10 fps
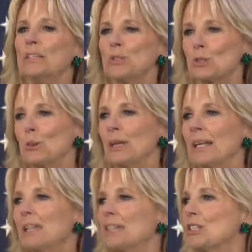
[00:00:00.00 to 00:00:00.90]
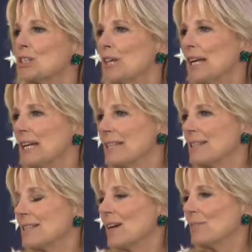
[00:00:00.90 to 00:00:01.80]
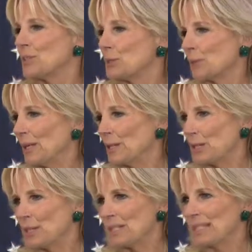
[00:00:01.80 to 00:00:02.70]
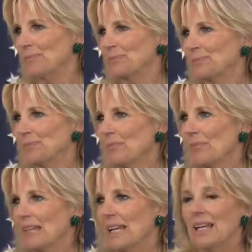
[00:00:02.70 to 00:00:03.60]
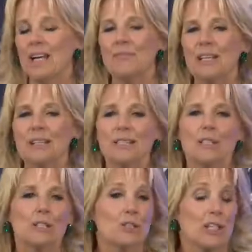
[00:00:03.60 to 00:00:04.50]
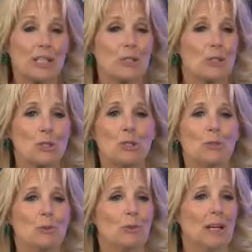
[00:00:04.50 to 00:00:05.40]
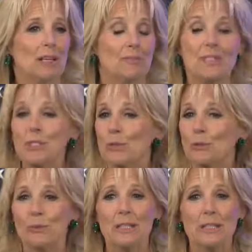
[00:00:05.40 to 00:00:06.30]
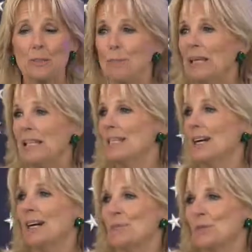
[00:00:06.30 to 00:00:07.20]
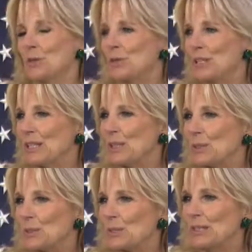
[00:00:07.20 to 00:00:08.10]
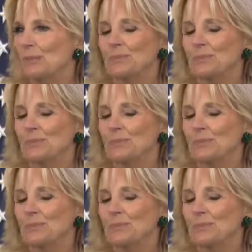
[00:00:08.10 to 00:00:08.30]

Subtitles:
enjoy the shades of its branches. And I've had the chance to visit Greece many times over the years.